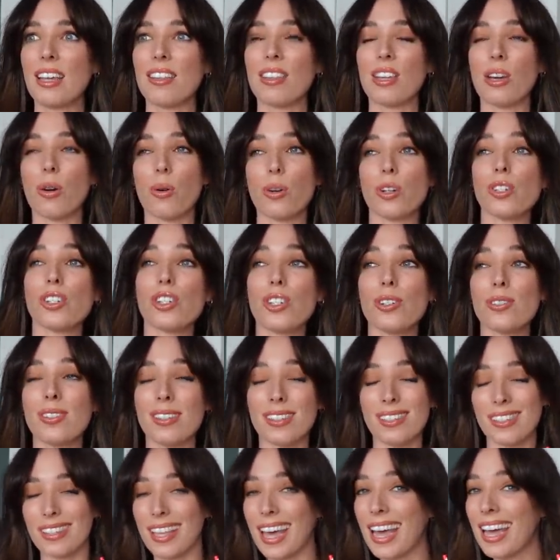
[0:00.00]
The orange
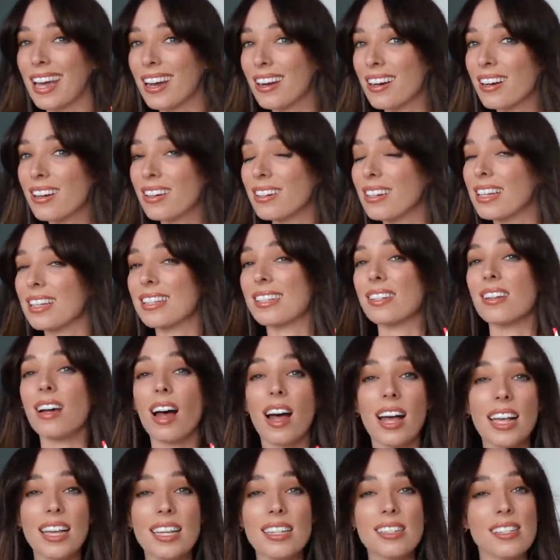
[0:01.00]
juice is there, it's
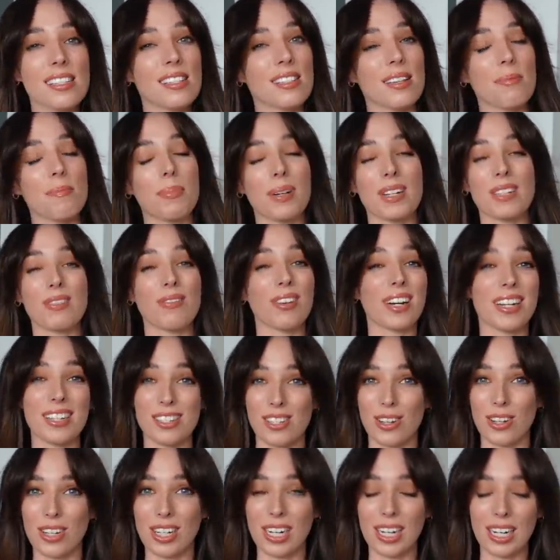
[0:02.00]
nice, but it's very
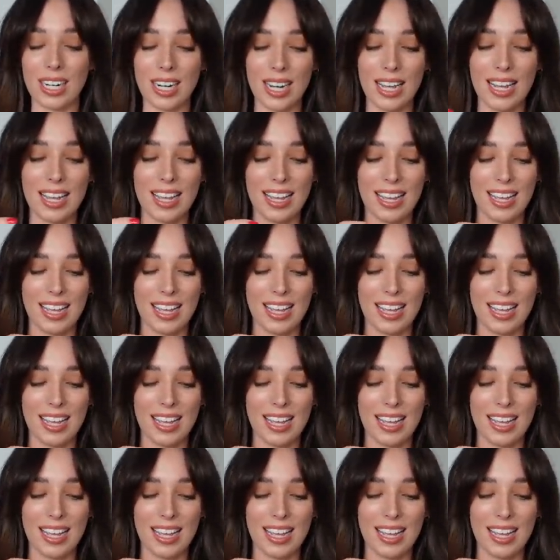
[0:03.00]
subtle.